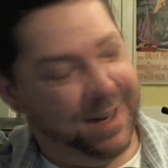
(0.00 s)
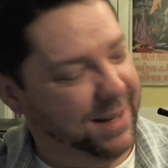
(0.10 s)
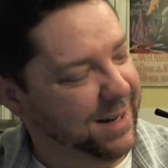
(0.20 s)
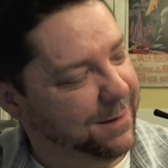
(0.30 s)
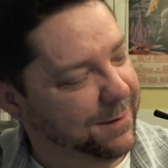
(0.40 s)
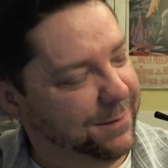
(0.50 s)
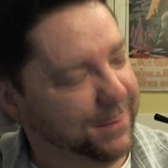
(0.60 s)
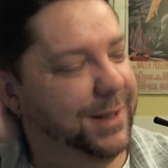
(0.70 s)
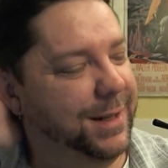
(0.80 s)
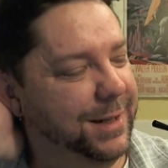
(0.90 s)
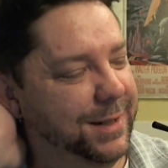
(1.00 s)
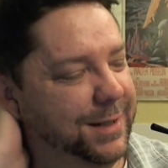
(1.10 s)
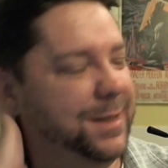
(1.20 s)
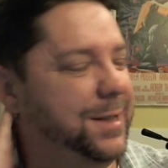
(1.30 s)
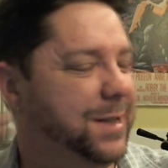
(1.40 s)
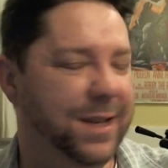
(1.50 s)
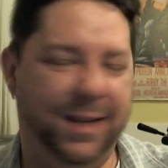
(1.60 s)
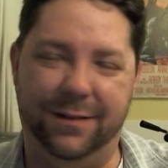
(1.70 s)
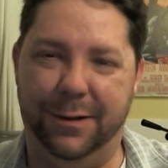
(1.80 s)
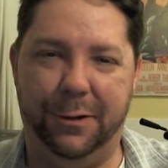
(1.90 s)
it's just
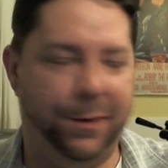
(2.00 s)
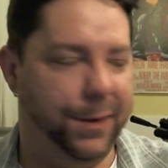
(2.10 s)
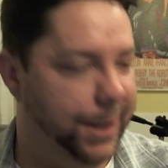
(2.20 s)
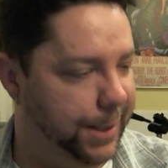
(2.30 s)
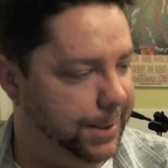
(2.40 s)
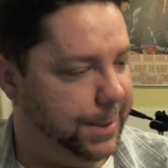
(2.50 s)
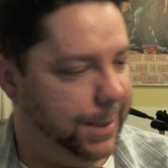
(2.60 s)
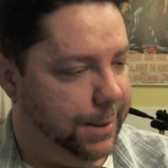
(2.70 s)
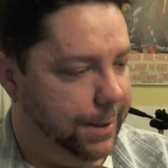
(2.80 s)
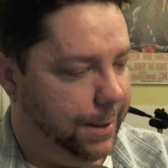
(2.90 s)
like little things that,